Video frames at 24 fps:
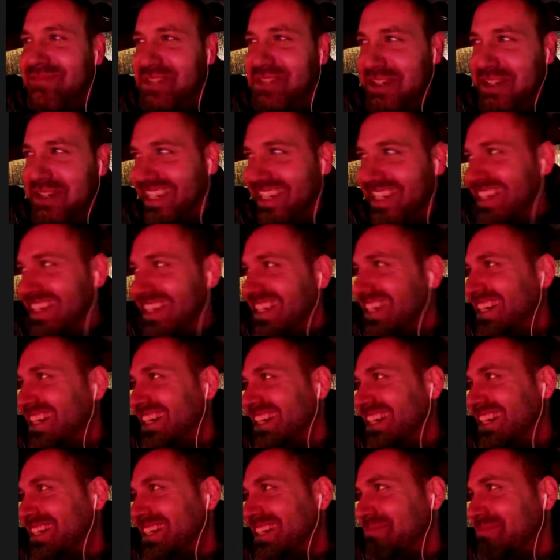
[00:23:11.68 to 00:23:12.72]
joking.
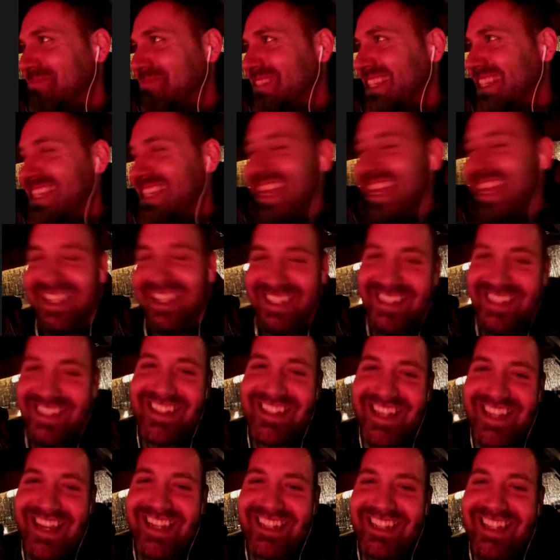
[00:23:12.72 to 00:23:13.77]
Yeah,
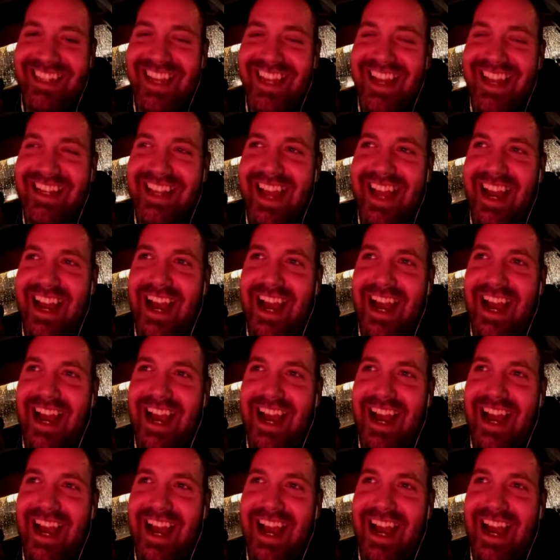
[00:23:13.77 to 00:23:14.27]
it's like that.